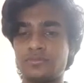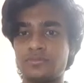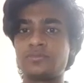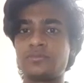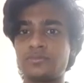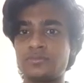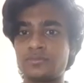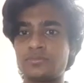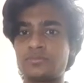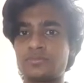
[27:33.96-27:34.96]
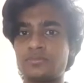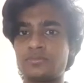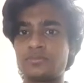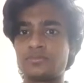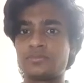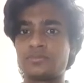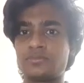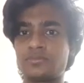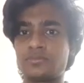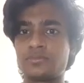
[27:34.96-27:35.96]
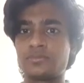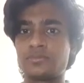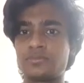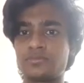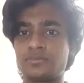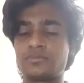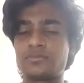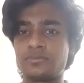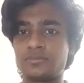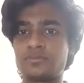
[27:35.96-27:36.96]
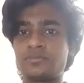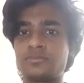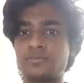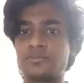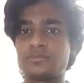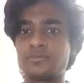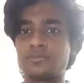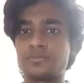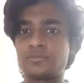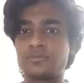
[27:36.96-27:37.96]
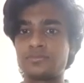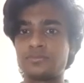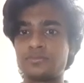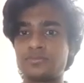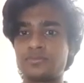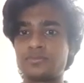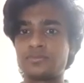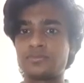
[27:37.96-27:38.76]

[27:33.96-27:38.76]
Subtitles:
(not speaking)